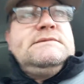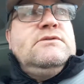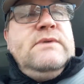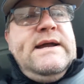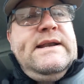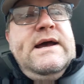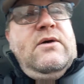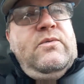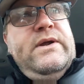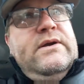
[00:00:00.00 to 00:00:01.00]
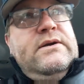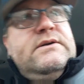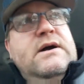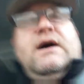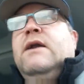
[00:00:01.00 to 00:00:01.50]
Right now we are
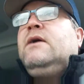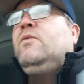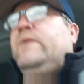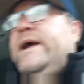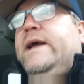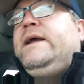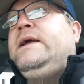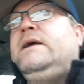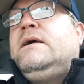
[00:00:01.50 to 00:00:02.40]
on our way